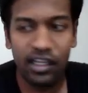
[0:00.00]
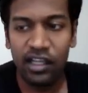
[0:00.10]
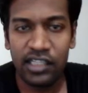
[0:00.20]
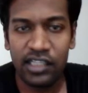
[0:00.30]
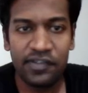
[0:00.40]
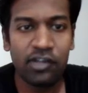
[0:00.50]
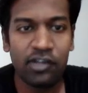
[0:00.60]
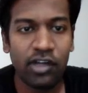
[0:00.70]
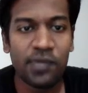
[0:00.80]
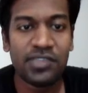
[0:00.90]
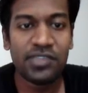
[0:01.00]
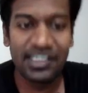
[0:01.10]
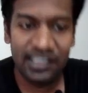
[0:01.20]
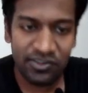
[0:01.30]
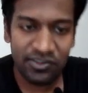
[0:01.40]
then we're talking about
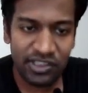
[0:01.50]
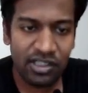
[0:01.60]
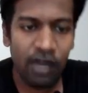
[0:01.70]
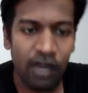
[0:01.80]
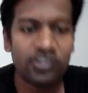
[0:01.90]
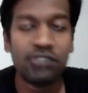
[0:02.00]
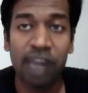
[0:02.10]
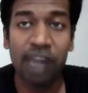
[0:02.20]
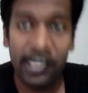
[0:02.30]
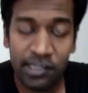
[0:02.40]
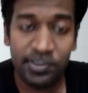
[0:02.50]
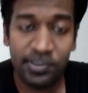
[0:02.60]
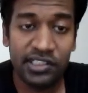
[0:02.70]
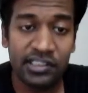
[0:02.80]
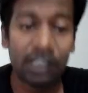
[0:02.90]
successive discounts, the markup
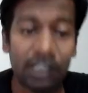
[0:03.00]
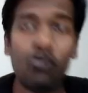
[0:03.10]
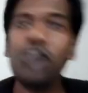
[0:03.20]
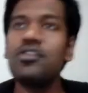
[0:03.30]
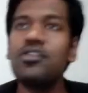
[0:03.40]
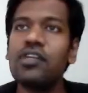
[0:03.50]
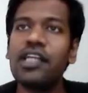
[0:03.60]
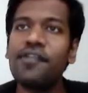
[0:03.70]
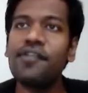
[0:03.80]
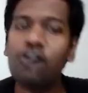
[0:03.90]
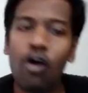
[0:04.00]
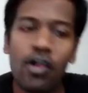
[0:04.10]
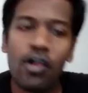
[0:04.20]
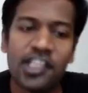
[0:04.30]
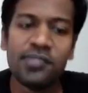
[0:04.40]
percentage. Once you are clear with
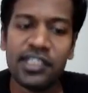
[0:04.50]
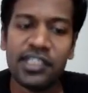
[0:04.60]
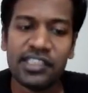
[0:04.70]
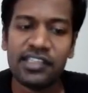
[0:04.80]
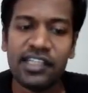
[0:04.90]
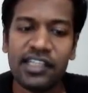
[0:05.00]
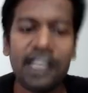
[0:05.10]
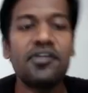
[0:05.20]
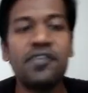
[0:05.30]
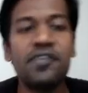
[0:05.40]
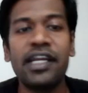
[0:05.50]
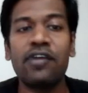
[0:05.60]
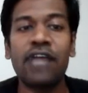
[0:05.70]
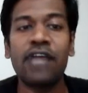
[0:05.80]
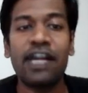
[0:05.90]
all these basics, right, that's when we get to
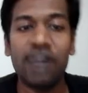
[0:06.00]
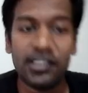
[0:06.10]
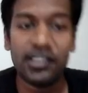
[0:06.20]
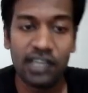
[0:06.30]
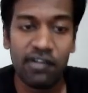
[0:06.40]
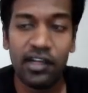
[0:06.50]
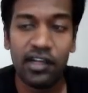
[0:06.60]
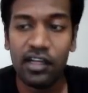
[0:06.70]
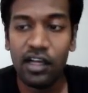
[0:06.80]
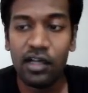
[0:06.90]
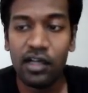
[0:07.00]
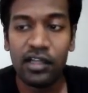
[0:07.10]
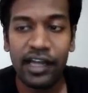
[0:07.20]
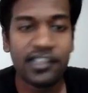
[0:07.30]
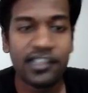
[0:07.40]
the advanced level,
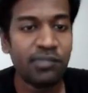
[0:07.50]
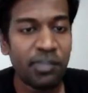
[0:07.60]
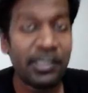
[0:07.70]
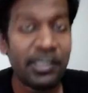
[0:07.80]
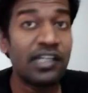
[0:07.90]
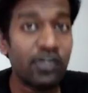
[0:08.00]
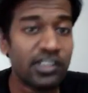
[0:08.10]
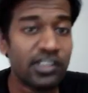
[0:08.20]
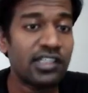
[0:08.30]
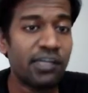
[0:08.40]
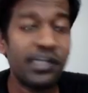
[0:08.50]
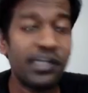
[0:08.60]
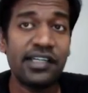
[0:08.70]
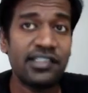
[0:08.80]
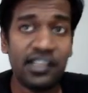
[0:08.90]
right? Some typical questions that are being
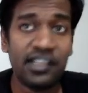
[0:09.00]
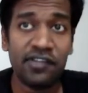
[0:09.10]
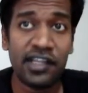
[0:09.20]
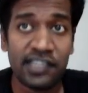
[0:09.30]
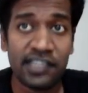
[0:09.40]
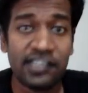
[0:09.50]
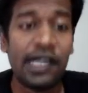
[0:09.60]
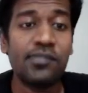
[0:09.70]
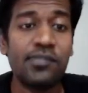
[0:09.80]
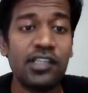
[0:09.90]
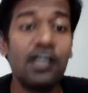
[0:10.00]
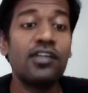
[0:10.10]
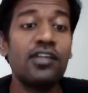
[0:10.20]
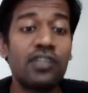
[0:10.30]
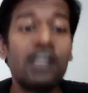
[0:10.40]
tested in various exams,
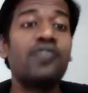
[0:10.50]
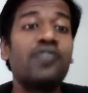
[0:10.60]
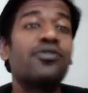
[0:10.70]
so that you